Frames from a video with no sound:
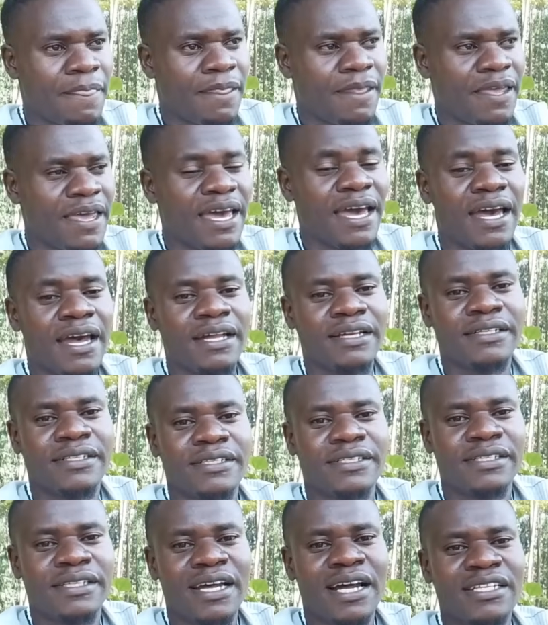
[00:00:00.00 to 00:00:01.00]
and
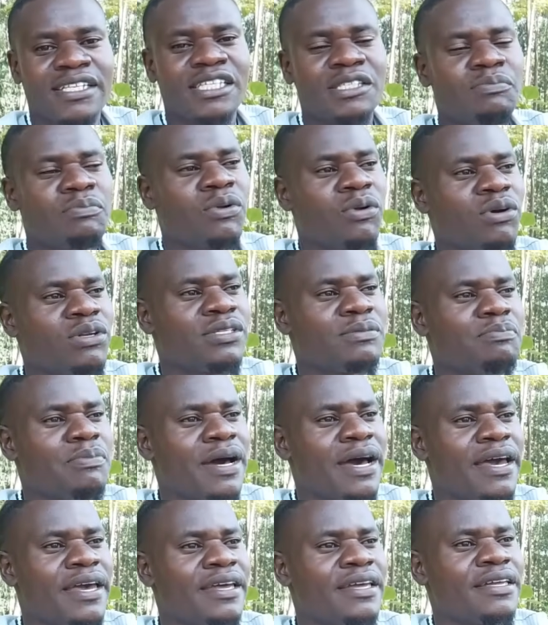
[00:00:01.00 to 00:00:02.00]
that is brought
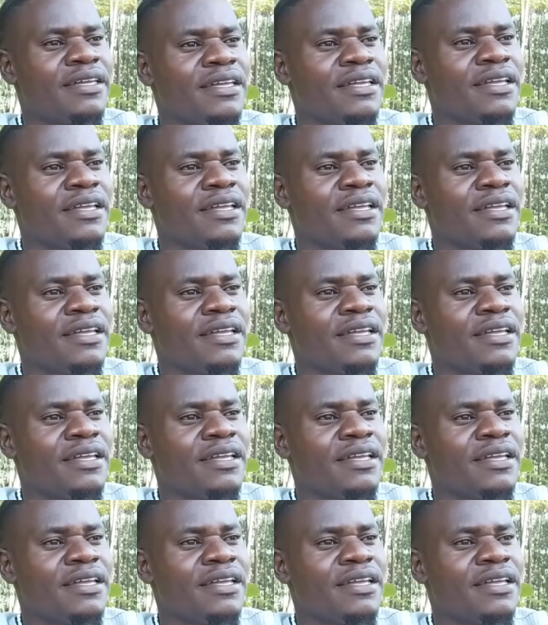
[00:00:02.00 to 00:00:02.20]
by